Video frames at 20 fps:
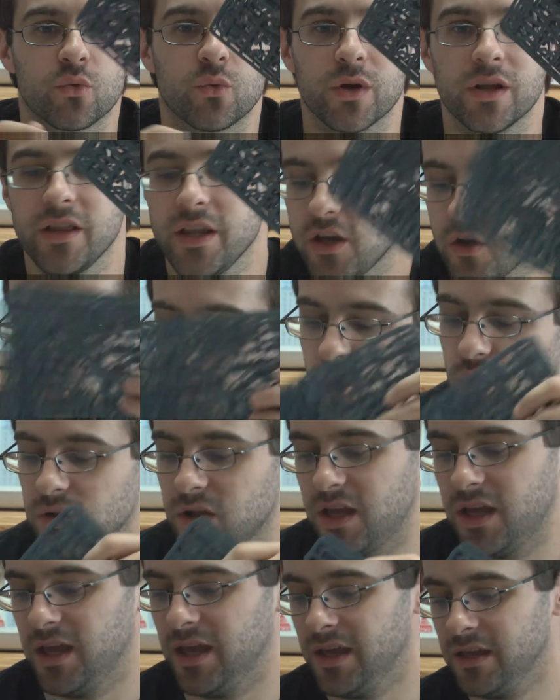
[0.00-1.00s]
a really cool
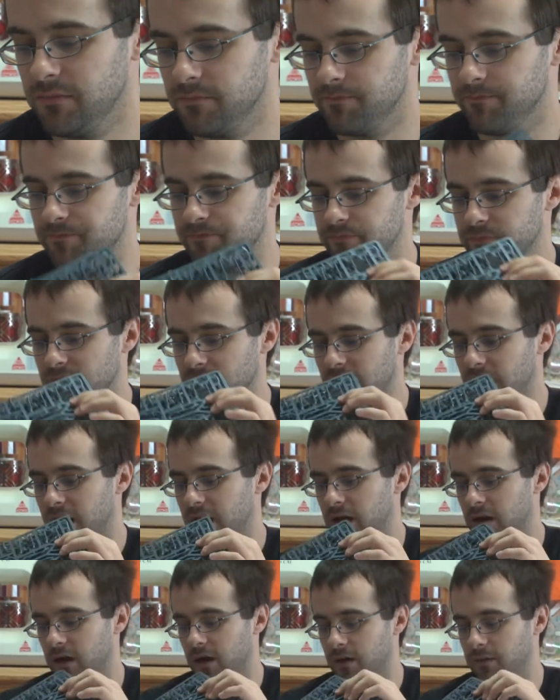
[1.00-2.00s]
kit.
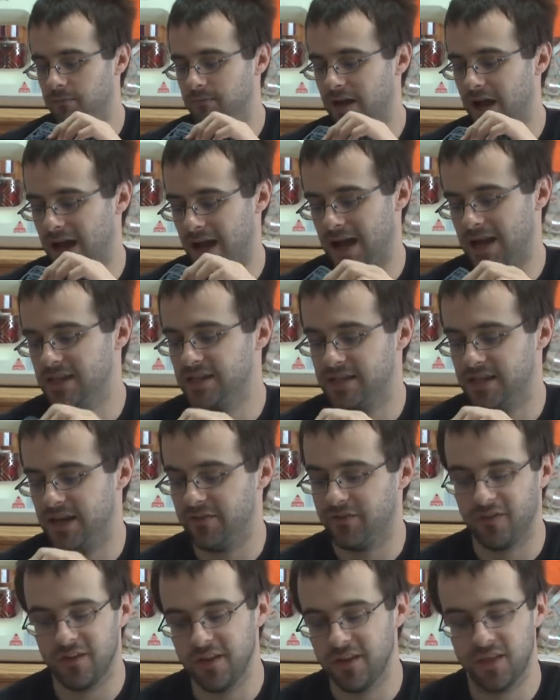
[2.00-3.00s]
Um, I
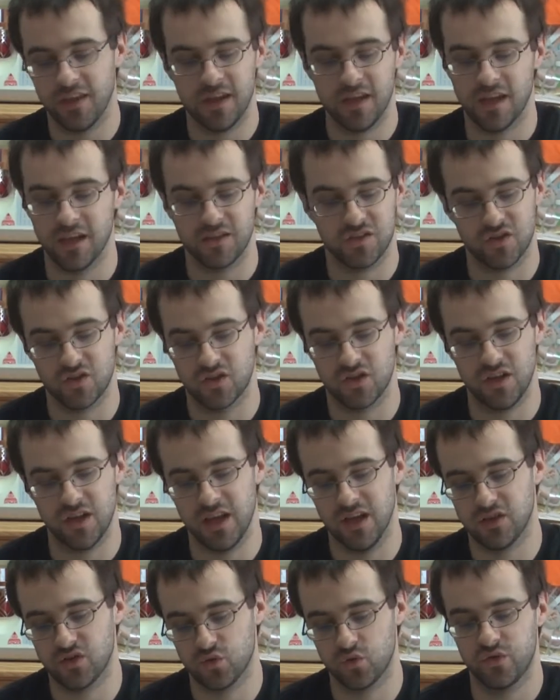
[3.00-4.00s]
definitely think it's
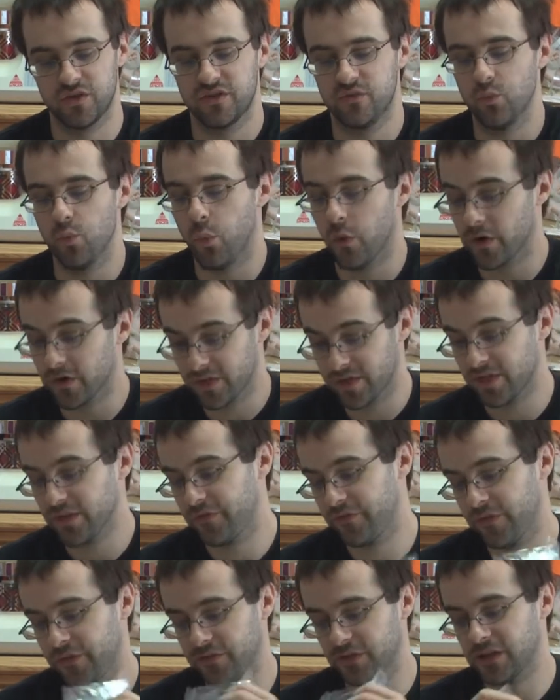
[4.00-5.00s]
it's worth the
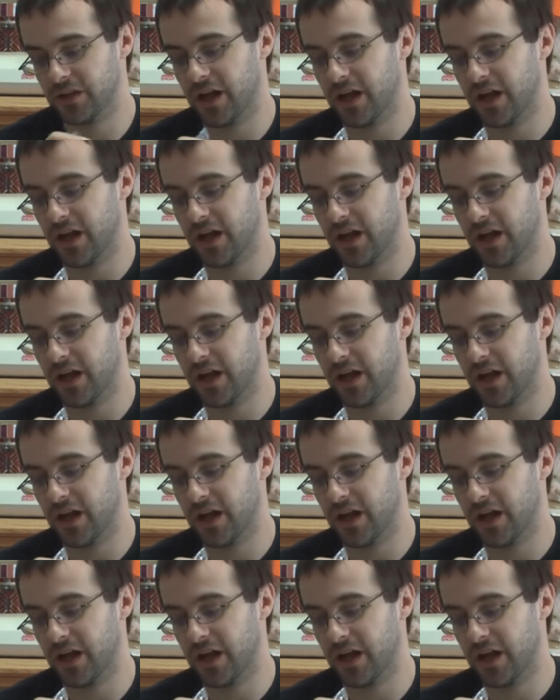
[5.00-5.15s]
fifty